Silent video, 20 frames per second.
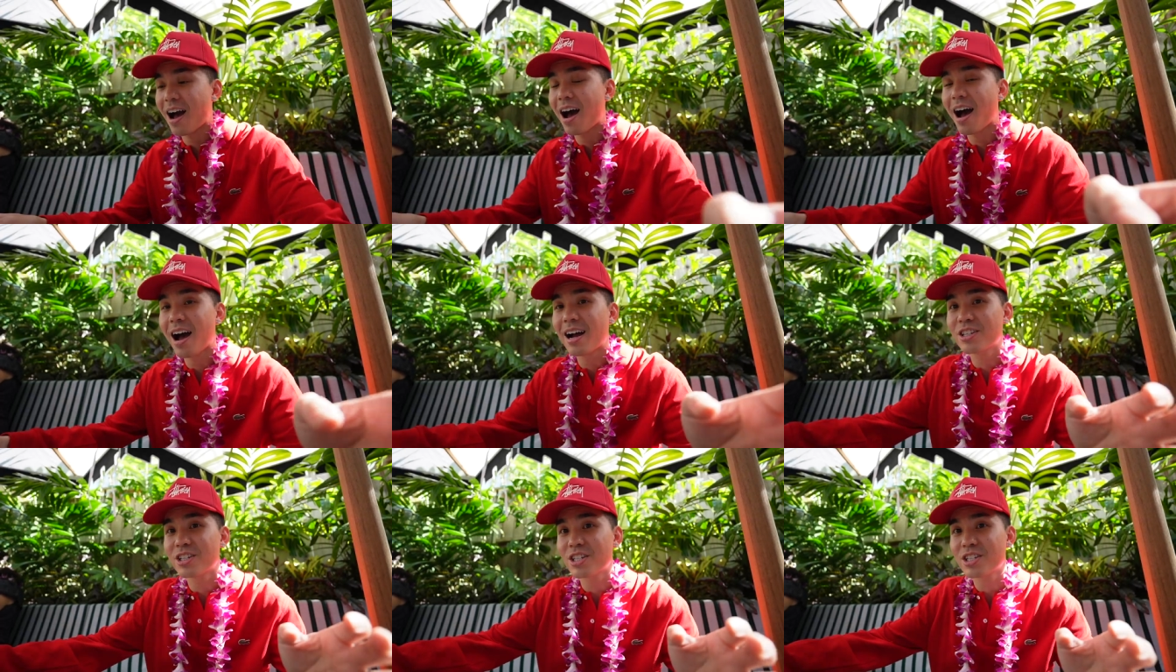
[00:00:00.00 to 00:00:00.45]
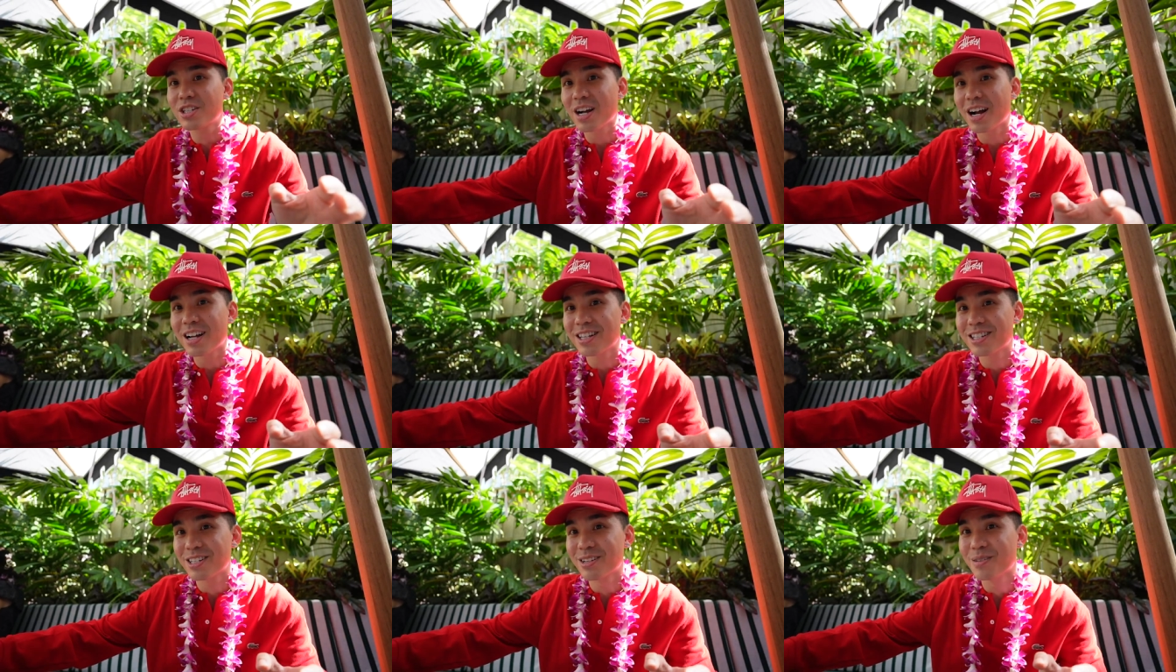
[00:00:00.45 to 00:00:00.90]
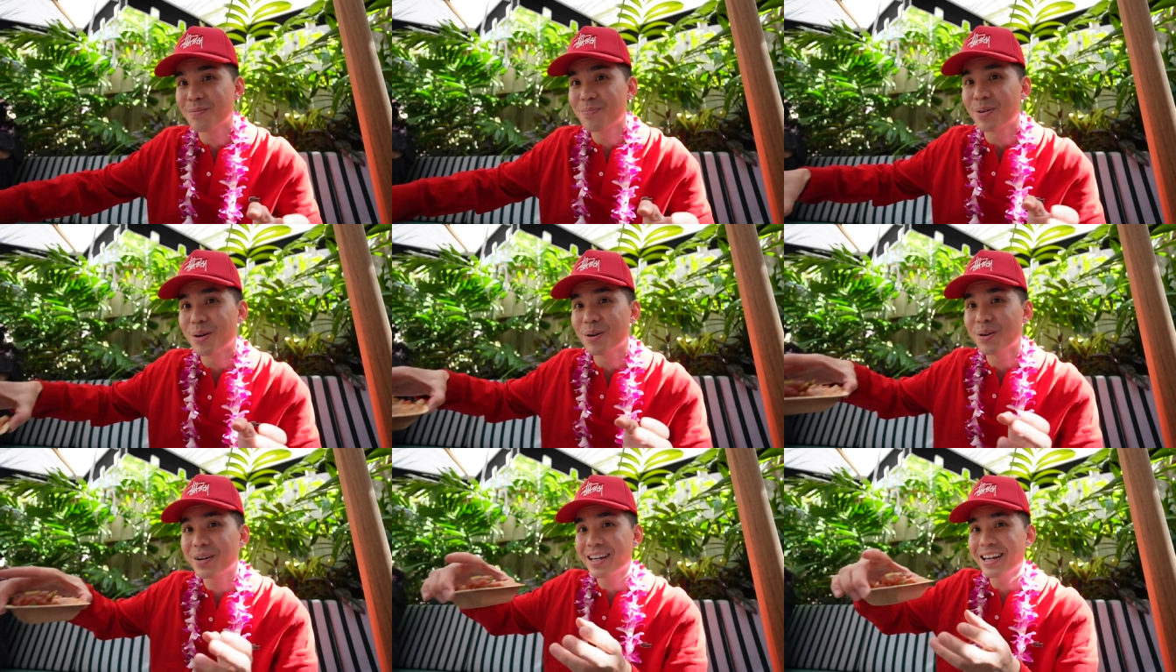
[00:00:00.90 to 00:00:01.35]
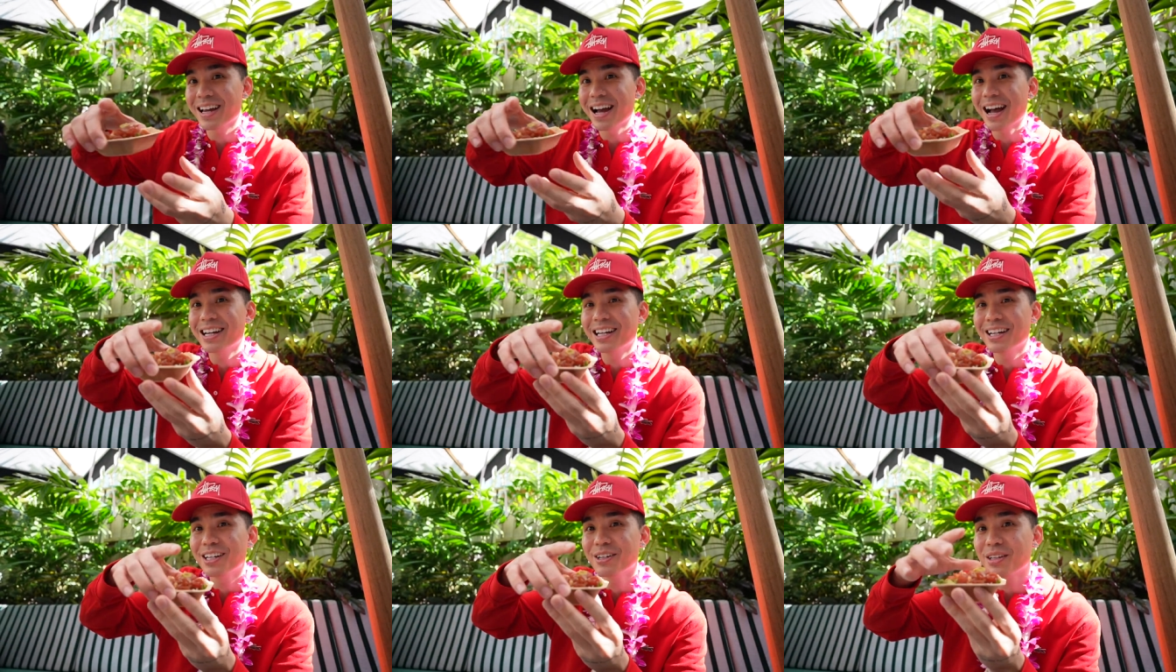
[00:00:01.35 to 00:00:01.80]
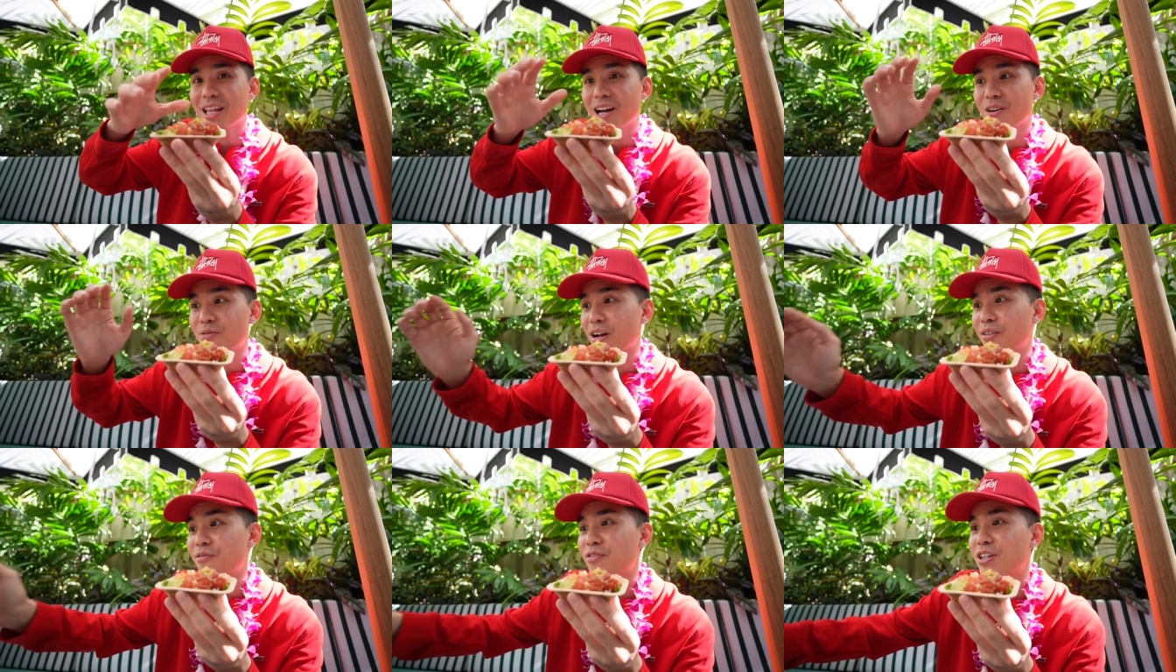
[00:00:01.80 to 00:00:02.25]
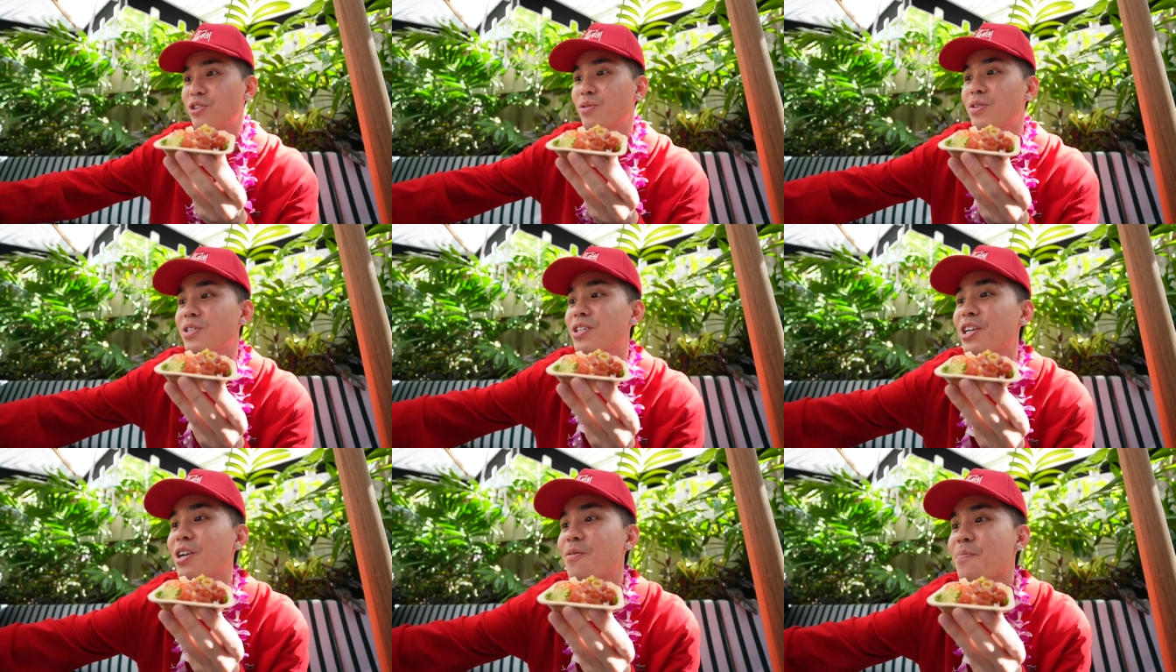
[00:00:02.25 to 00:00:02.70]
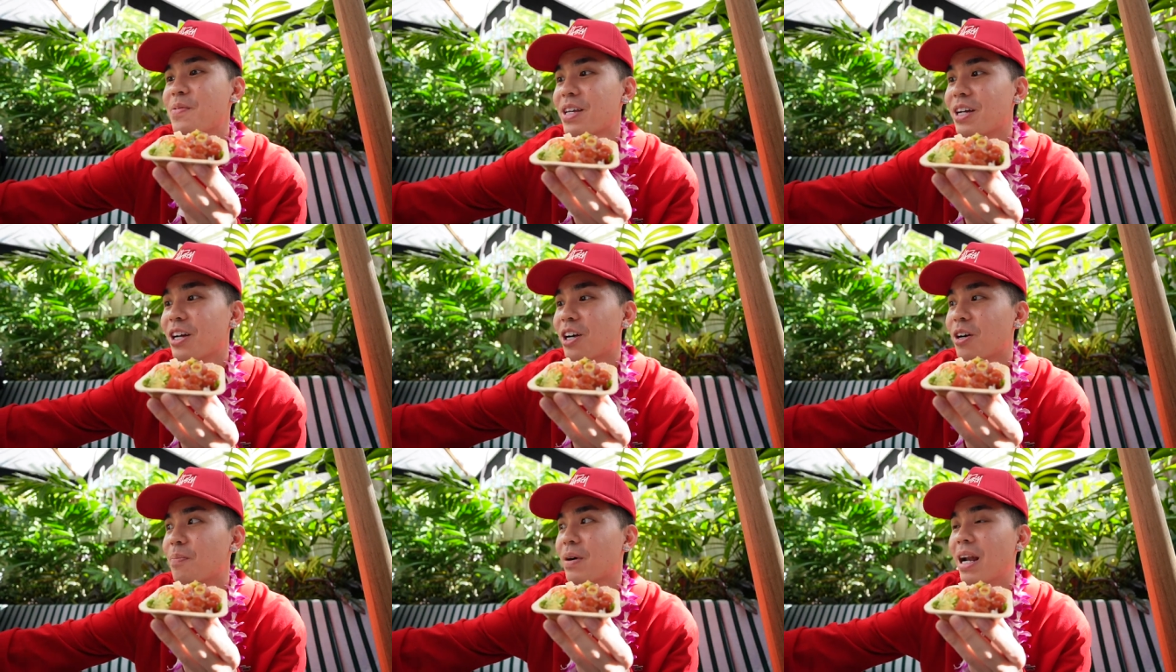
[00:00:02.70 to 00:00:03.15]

I just got some poke. I didn't know that Redfish was gonna be here,